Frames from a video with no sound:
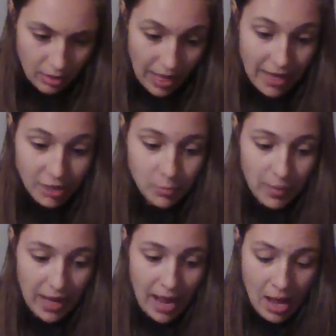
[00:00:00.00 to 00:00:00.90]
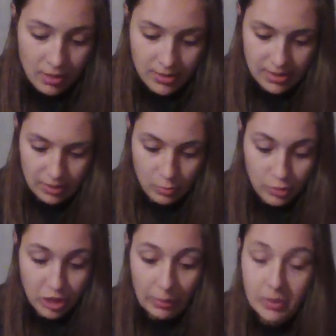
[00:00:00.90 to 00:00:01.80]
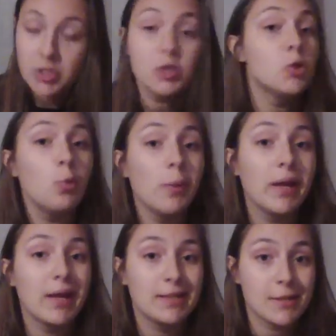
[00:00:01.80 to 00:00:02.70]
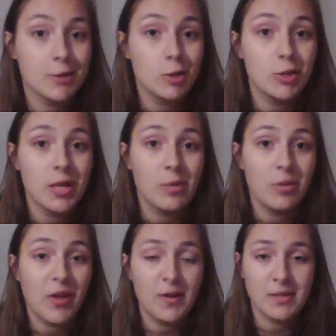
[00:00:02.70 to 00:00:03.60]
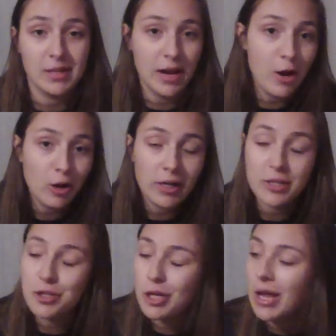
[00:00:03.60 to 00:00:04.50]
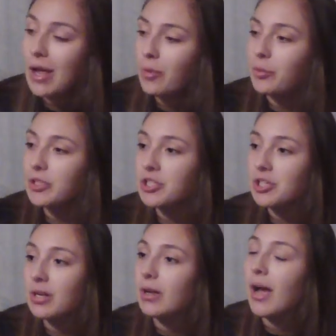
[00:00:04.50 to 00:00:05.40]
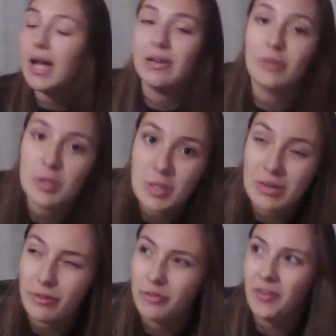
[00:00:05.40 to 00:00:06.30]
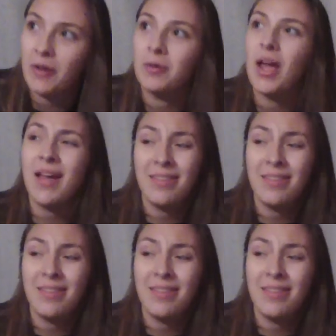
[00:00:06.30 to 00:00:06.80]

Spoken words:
H by Halston, which I'm assuming is associated with Halston Heritage, which I have also never found.